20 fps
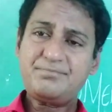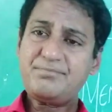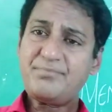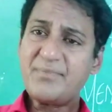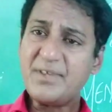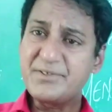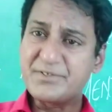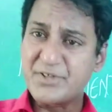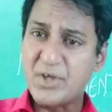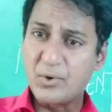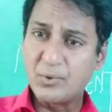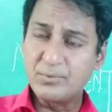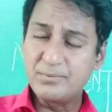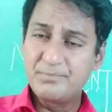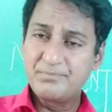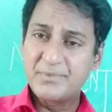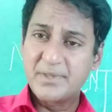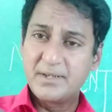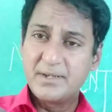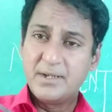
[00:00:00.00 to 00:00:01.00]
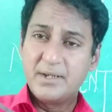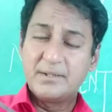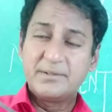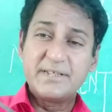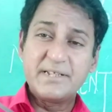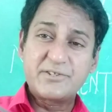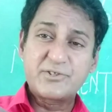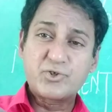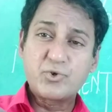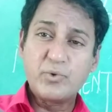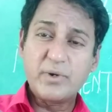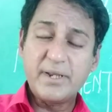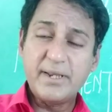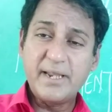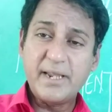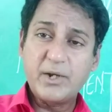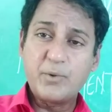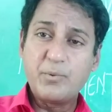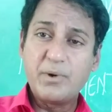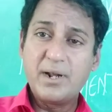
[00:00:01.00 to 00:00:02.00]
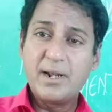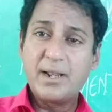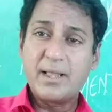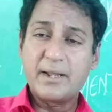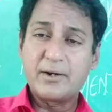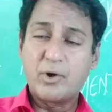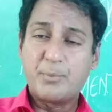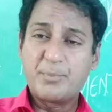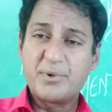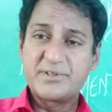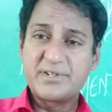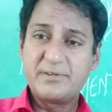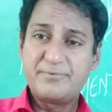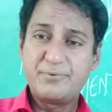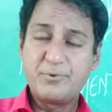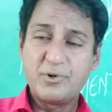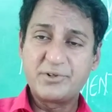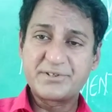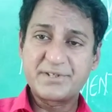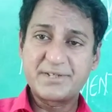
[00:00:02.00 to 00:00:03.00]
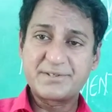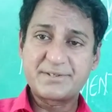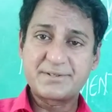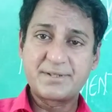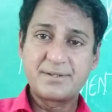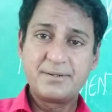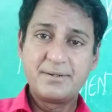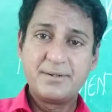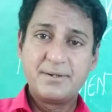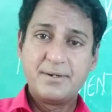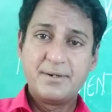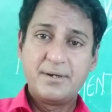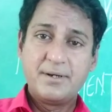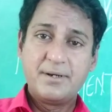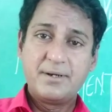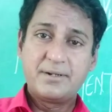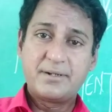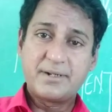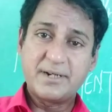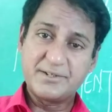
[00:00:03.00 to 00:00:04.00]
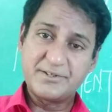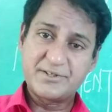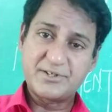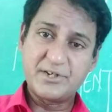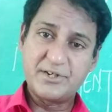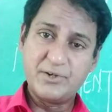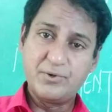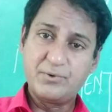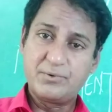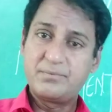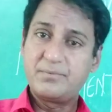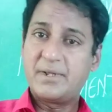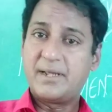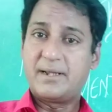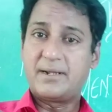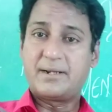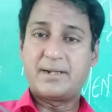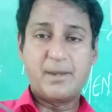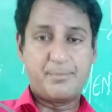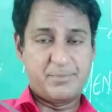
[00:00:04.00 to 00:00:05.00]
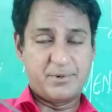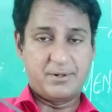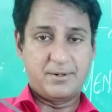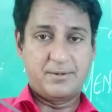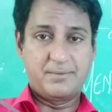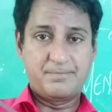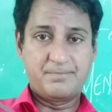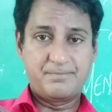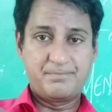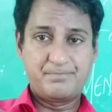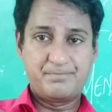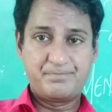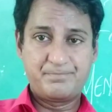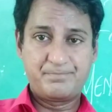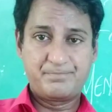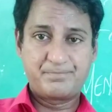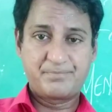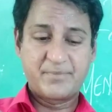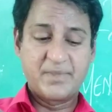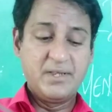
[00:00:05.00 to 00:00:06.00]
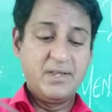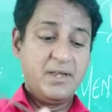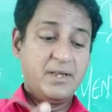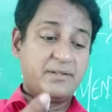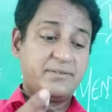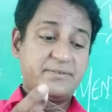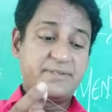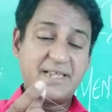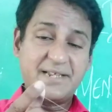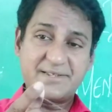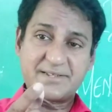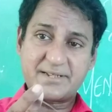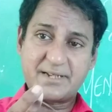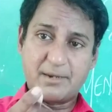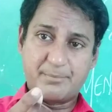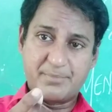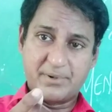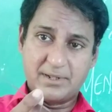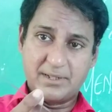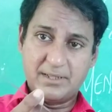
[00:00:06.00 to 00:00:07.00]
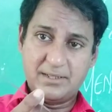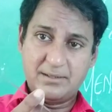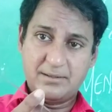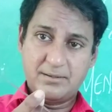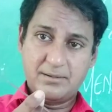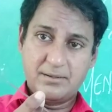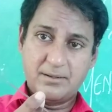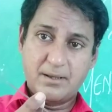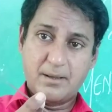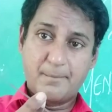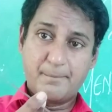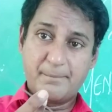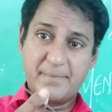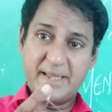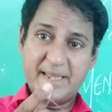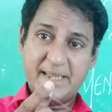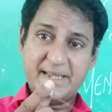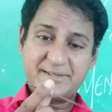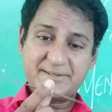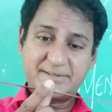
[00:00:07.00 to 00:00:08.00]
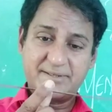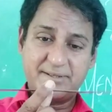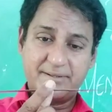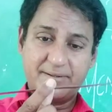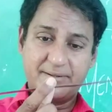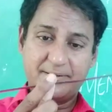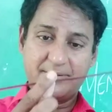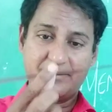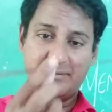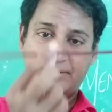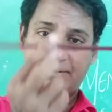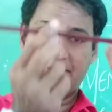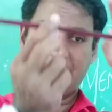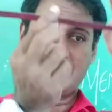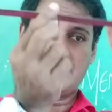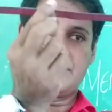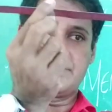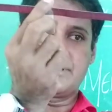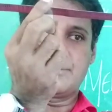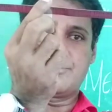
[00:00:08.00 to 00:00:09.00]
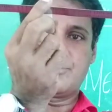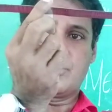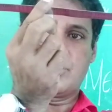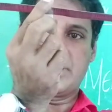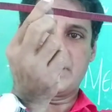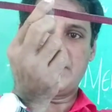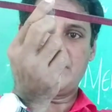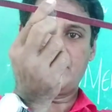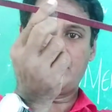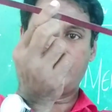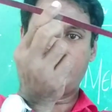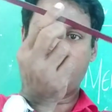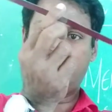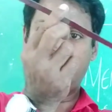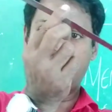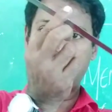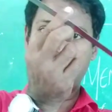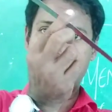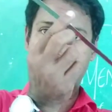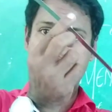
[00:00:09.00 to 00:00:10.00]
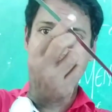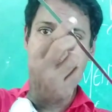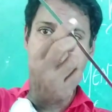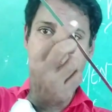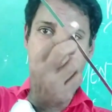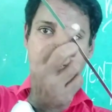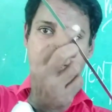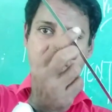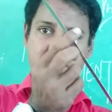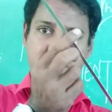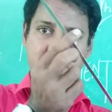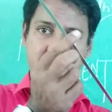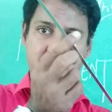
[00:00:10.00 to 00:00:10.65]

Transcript: So these two equal and opposite forces constitute a couple. This couple makes the body to turn.